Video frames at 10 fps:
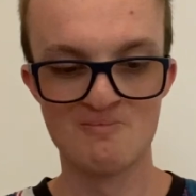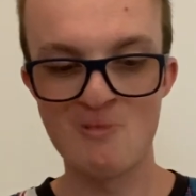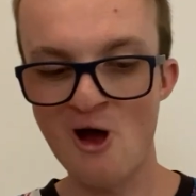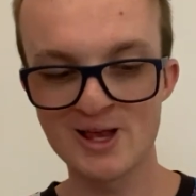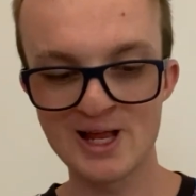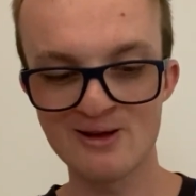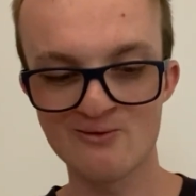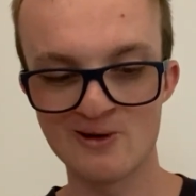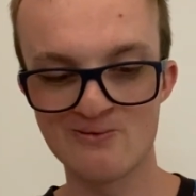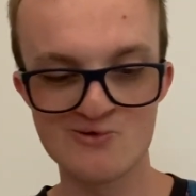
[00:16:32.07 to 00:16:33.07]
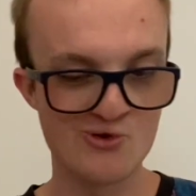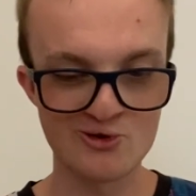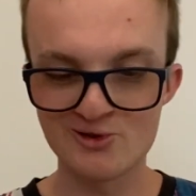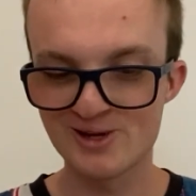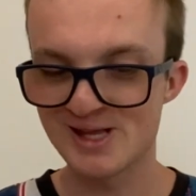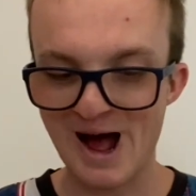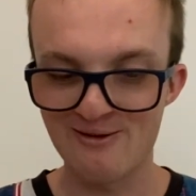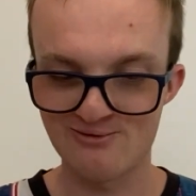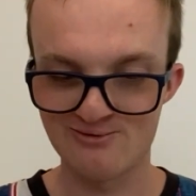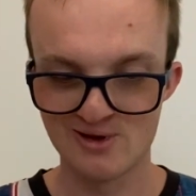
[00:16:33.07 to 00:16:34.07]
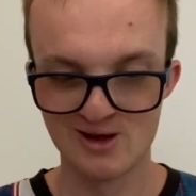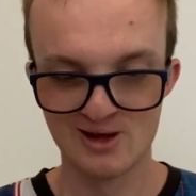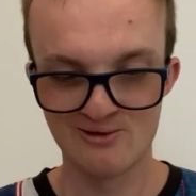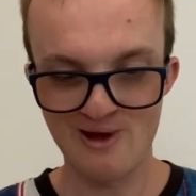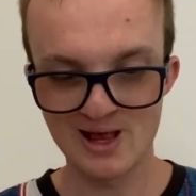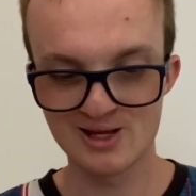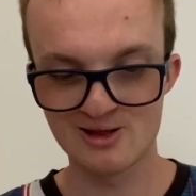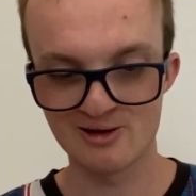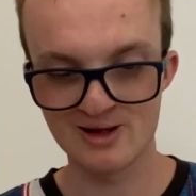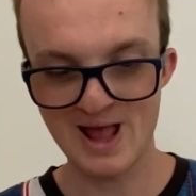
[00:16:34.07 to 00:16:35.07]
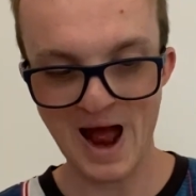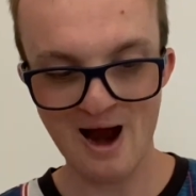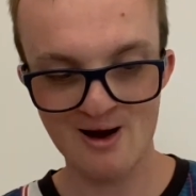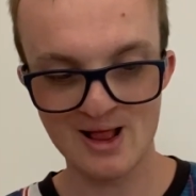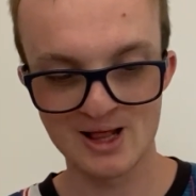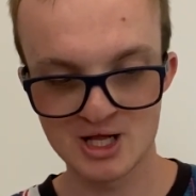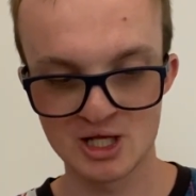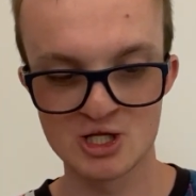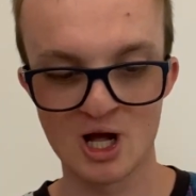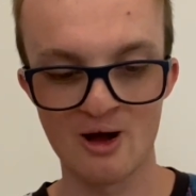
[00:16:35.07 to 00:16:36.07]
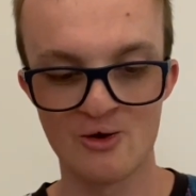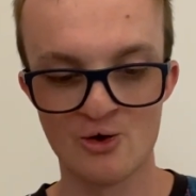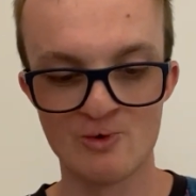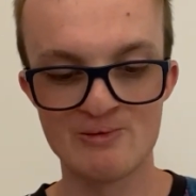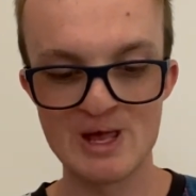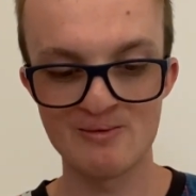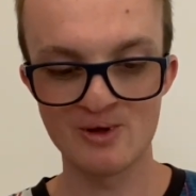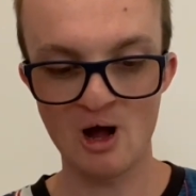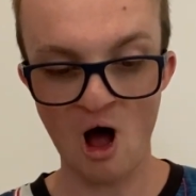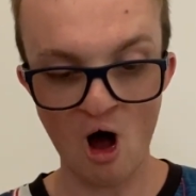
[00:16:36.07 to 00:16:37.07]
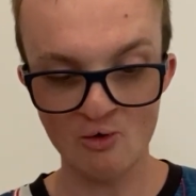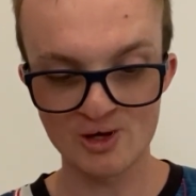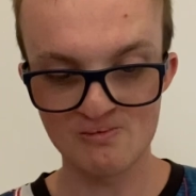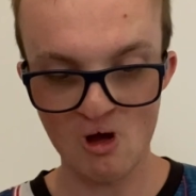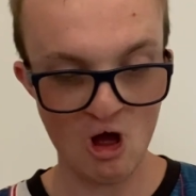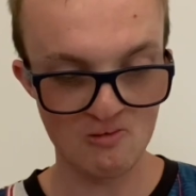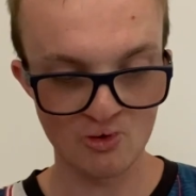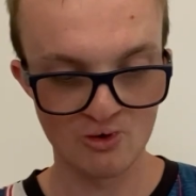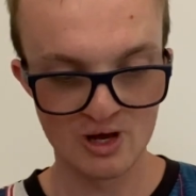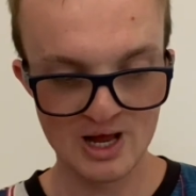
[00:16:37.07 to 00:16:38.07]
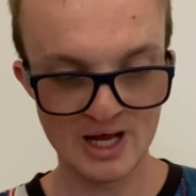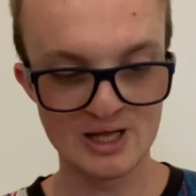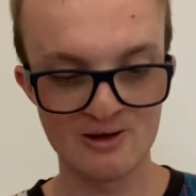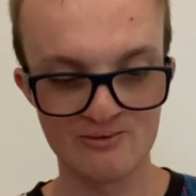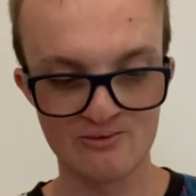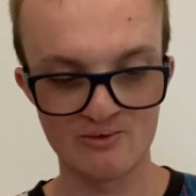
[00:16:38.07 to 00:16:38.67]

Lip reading: Bursting with good stuff thanks to the carrot and ginger. We've given the wholesome herbal hint of